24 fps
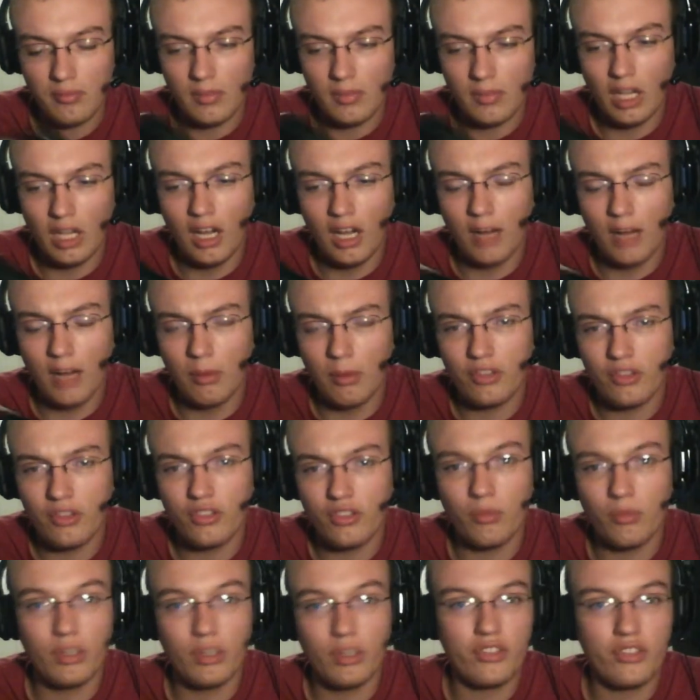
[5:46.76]

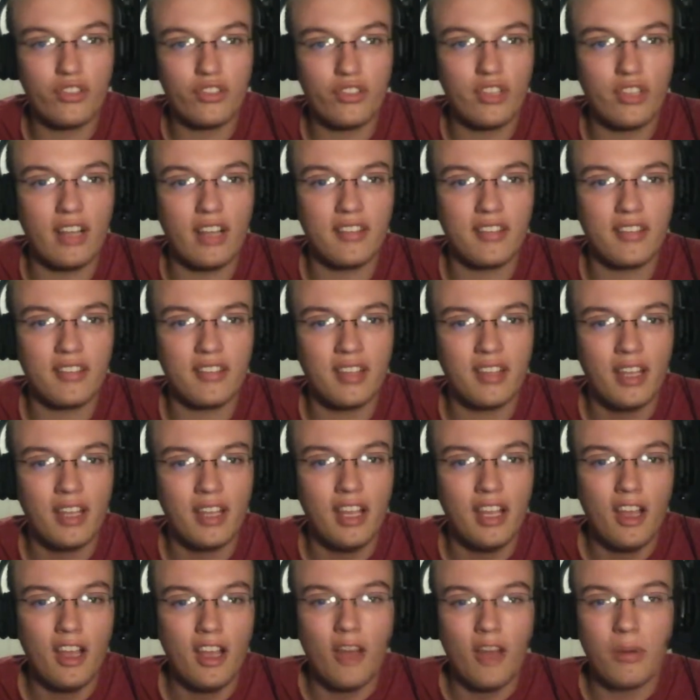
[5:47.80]
which does
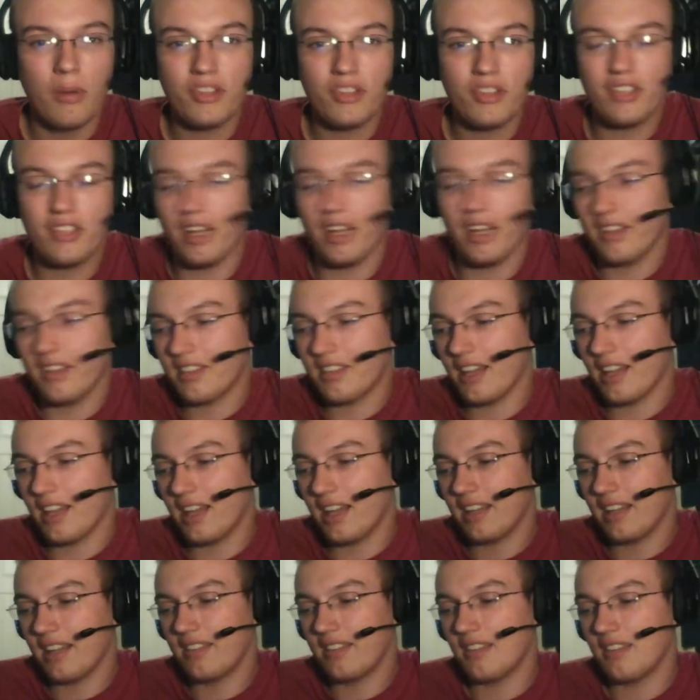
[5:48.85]

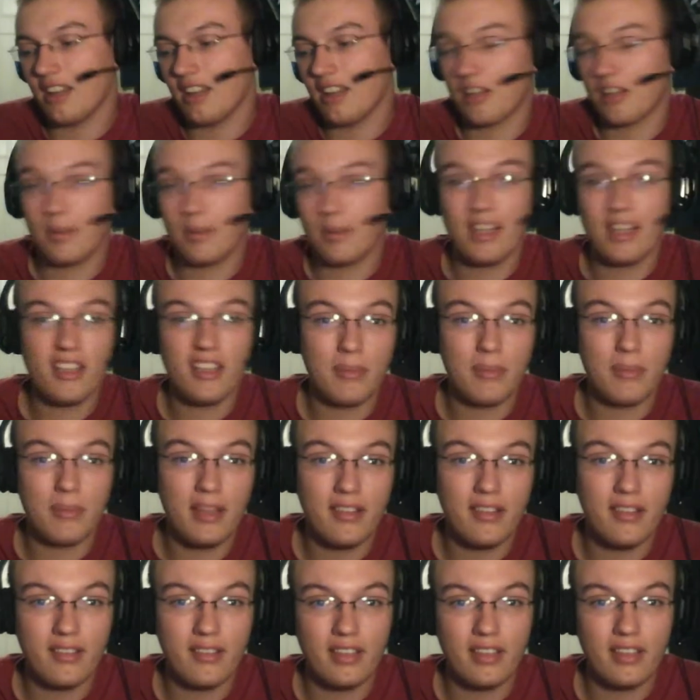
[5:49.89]
kind of suck. But that's
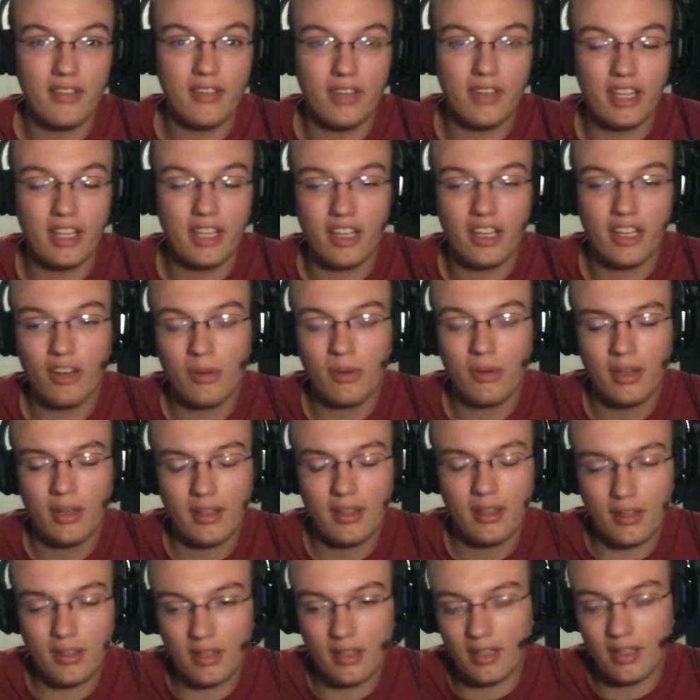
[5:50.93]
basically the video.
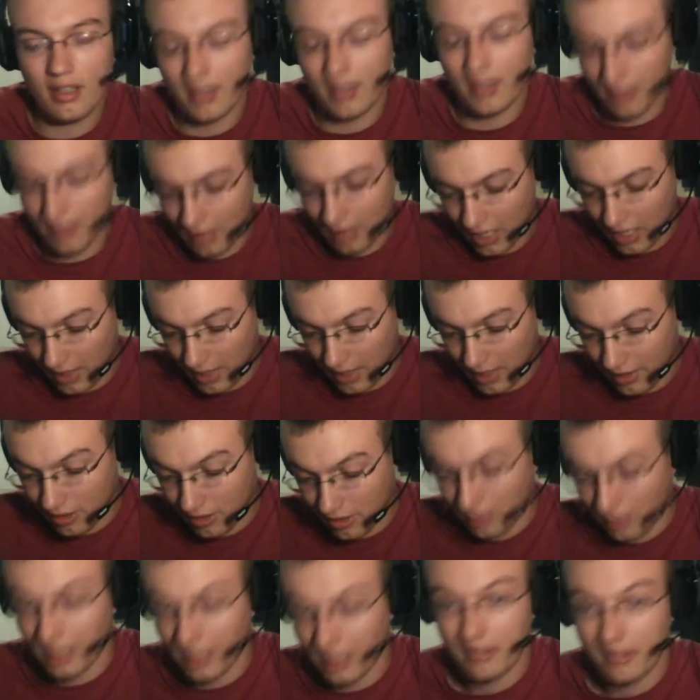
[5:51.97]
I
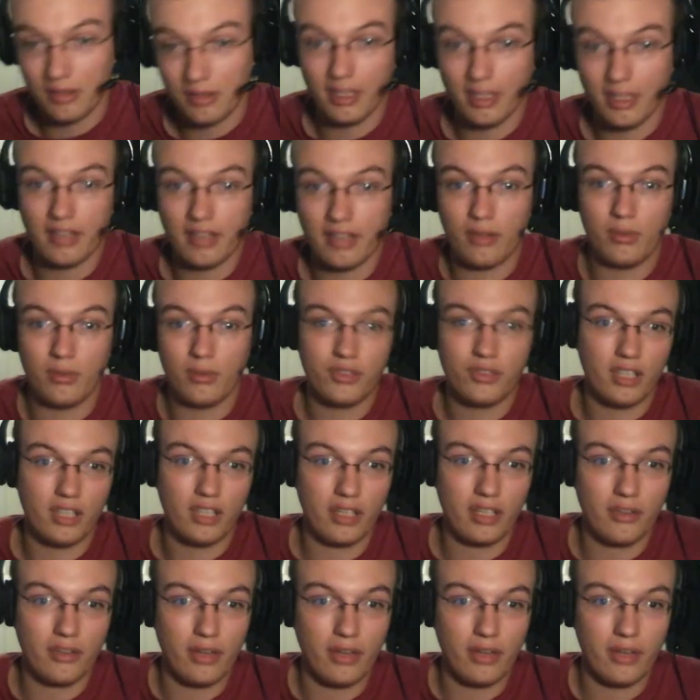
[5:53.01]
still like the
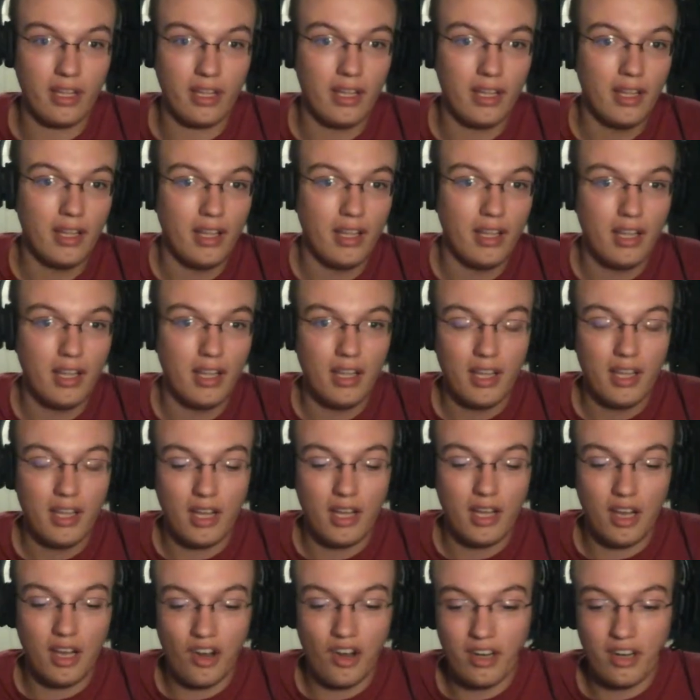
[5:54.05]
DualShock 3.
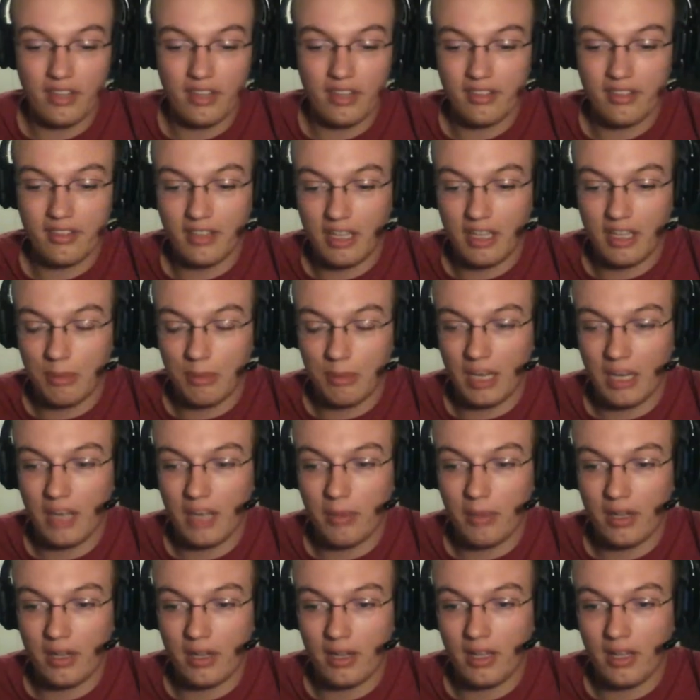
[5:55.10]
Honestly, in my
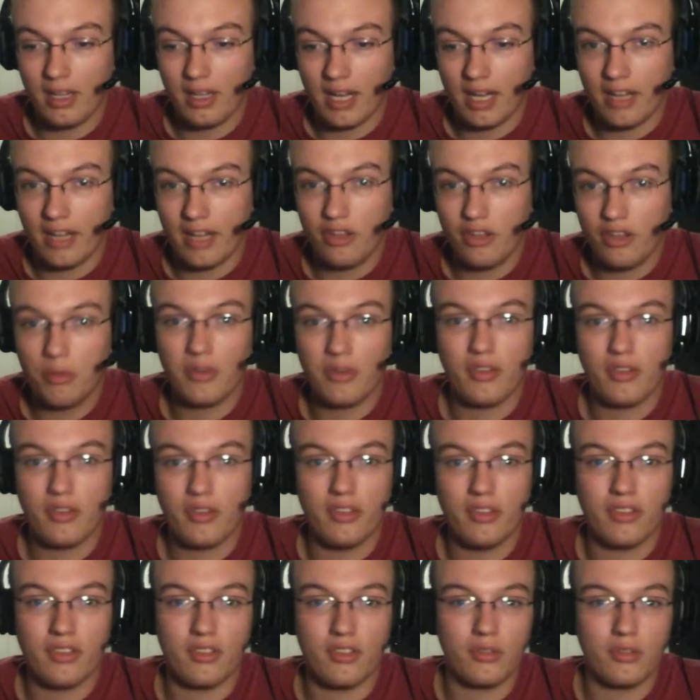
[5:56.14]
opinion, I do prefer
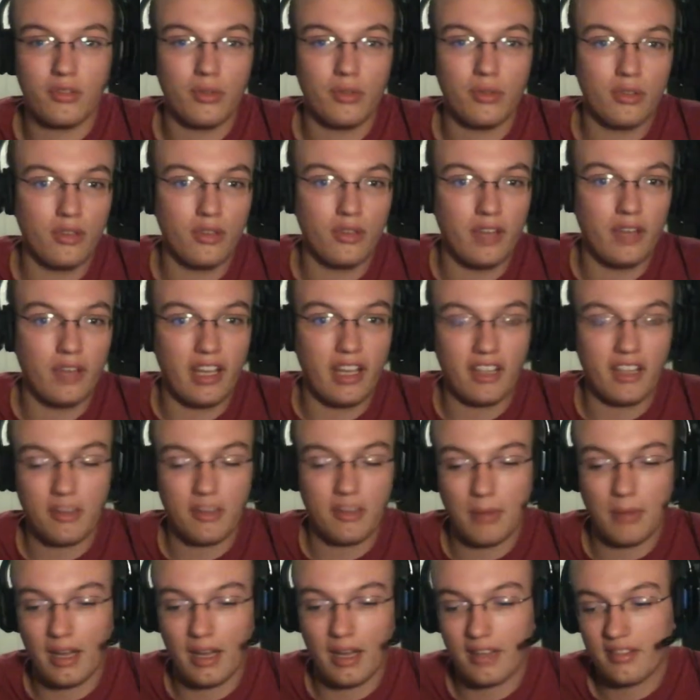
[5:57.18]
this controller over the
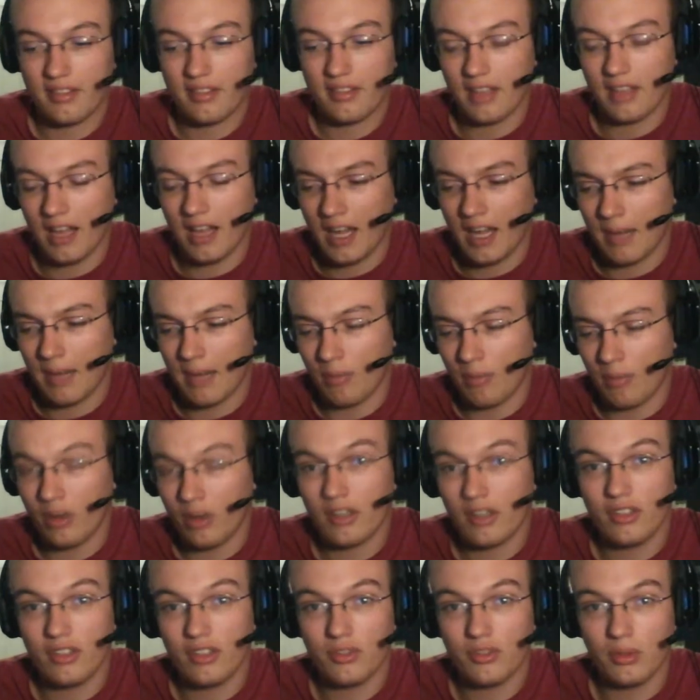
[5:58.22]
Xbox
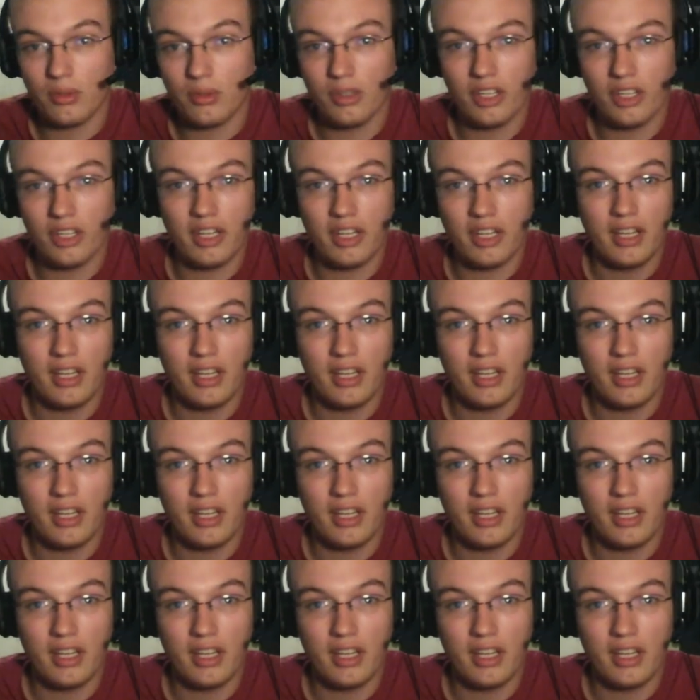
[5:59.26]
One controller.